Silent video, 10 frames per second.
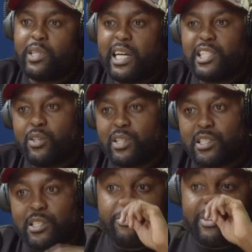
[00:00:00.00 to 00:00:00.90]
We're touching
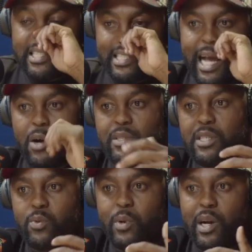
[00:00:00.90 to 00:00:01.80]
on different
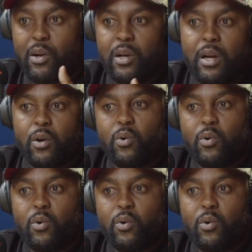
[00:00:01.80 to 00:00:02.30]
sounds as well.